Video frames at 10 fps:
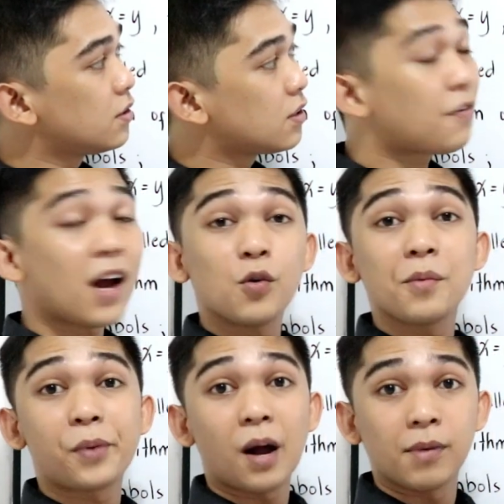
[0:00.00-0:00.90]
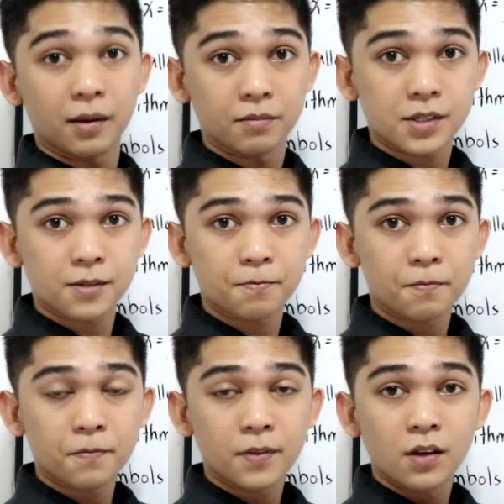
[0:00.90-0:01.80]
the following problems.
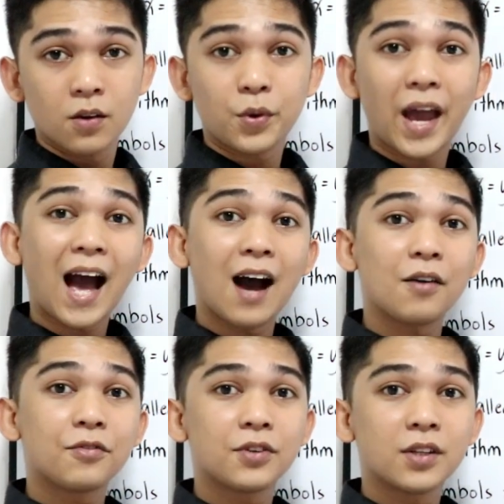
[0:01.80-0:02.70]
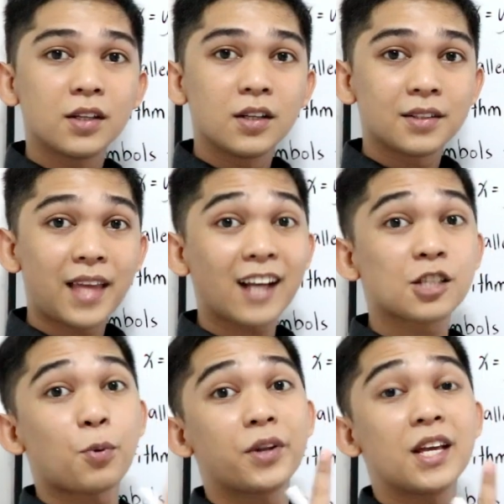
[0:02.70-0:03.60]
We have the
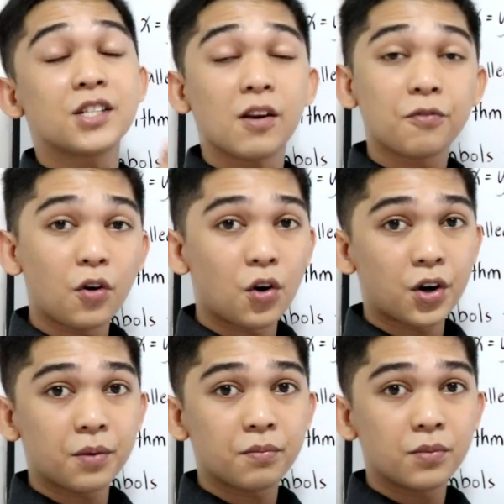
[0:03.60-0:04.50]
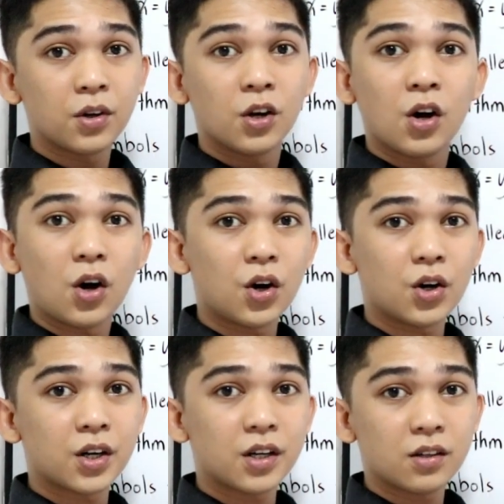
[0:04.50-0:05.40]
exponential form,
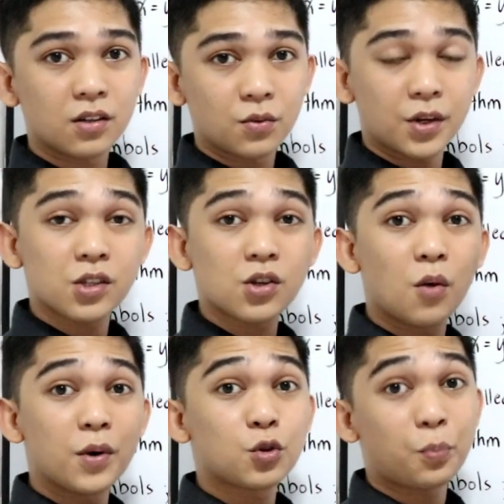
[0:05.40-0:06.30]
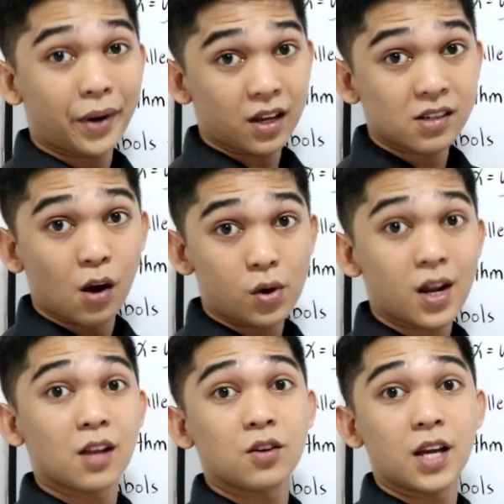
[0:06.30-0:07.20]
or we're just going to press our
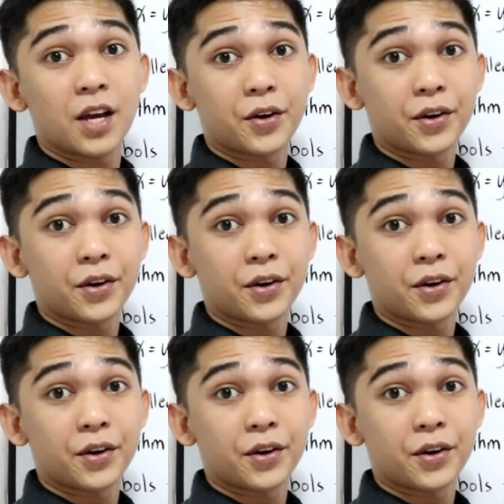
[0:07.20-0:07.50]
calculator.